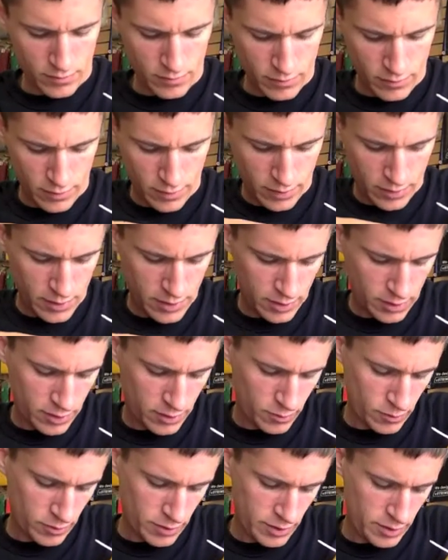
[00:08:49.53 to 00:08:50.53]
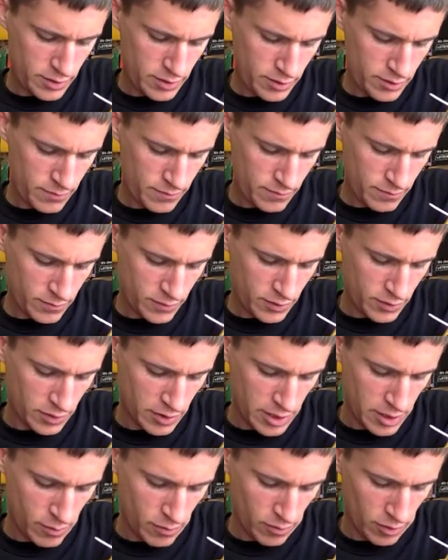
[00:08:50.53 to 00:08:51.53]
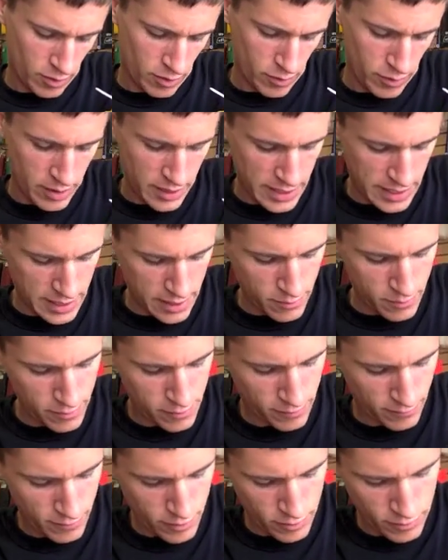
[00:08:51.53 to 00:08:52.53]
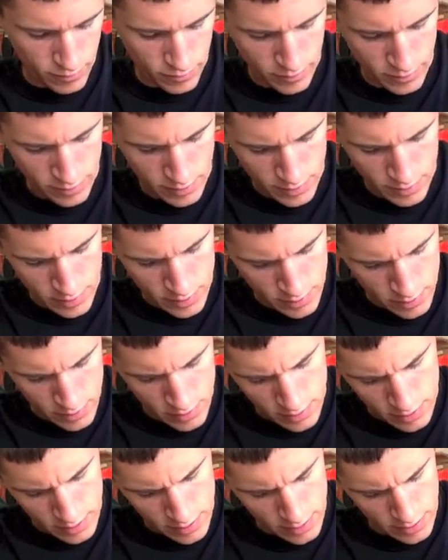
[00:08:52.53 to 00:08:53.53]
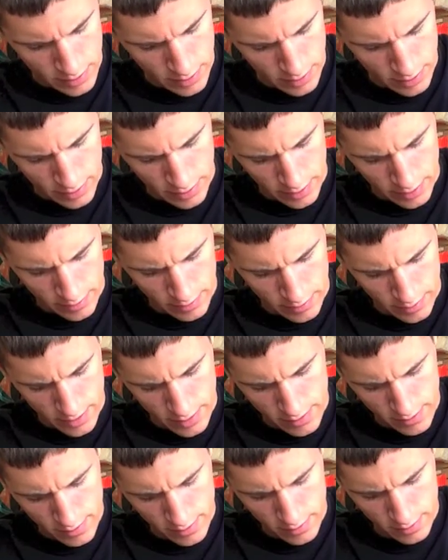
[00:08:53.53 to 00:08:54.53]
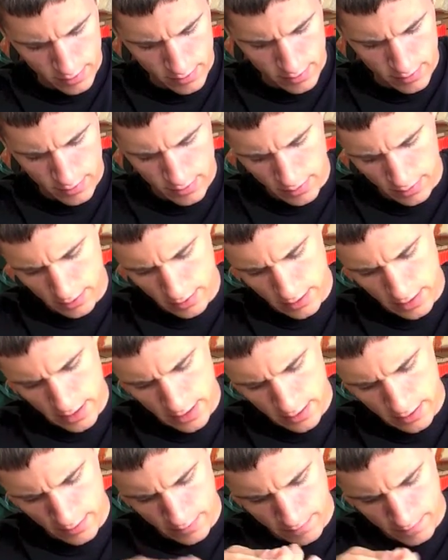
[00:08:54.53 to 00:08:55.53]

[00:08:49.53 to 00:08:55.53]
This next one here. So now we're going down through and underneath like that.